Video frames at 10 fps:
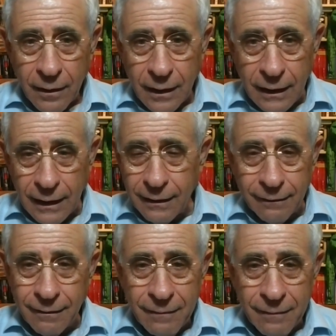
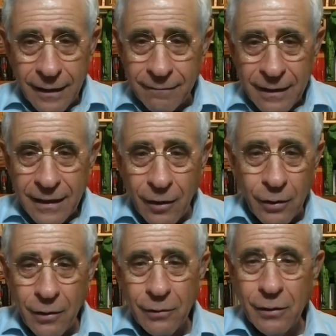It
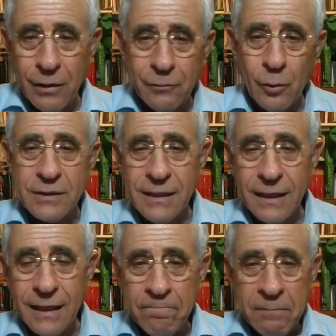was
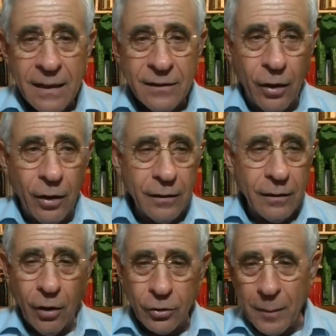either the
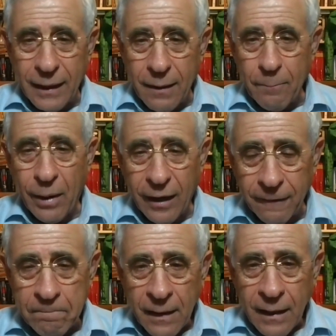Ottoman Empire